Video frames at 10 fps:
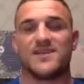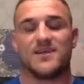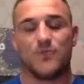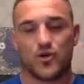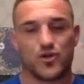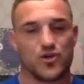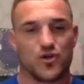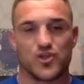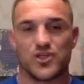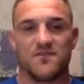I'm not going to talk
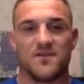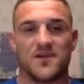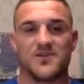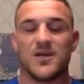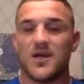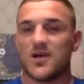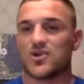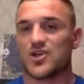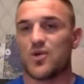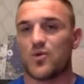silly figures because
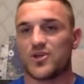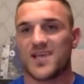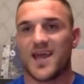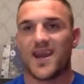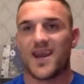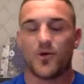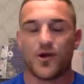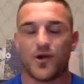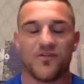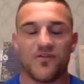I don't want to scare anybody
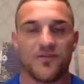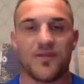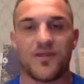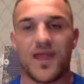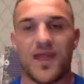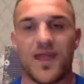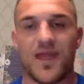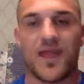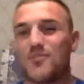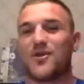off and have
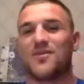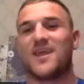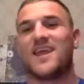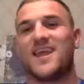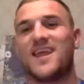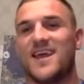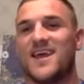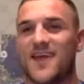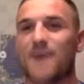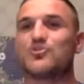anybody thinking
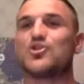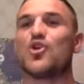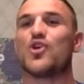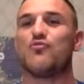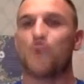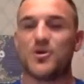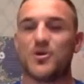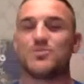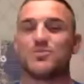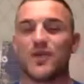that I'm talking
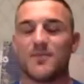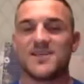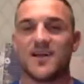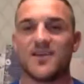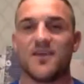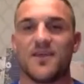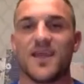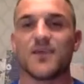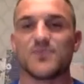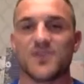rubbish. But let me tell you, the
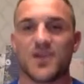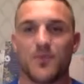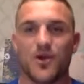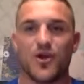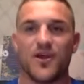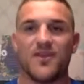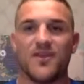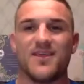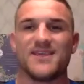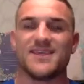incomes that can be earned in
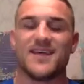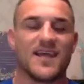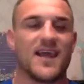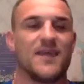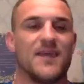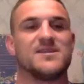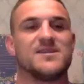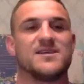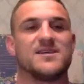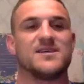this kind of
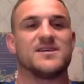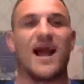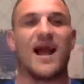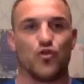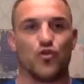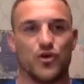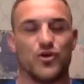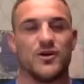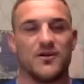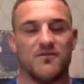business are good,
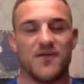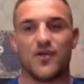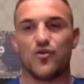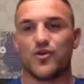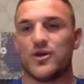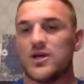very good.